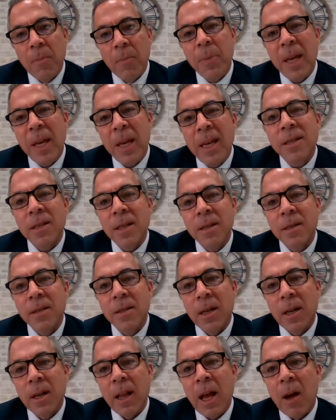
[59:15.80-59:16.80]
pieces
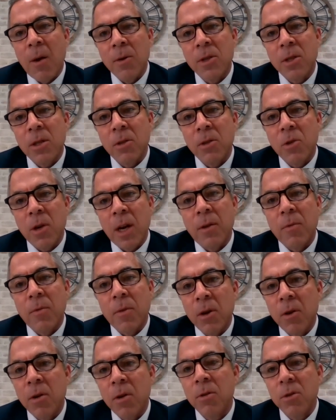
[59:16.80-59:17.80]
that allow us to try to
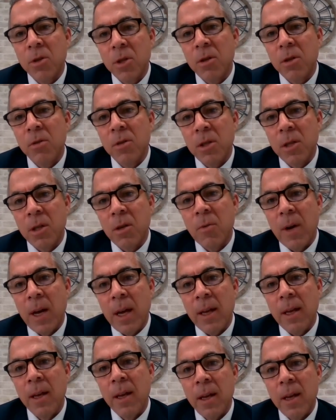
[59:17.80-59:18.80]
recruit students in a
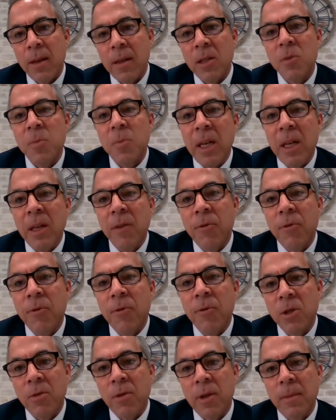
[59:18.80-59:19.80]
way that's meaningful
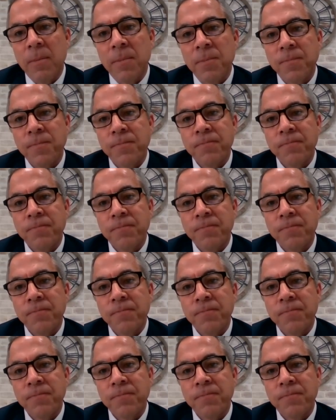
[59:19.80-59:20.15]
to them.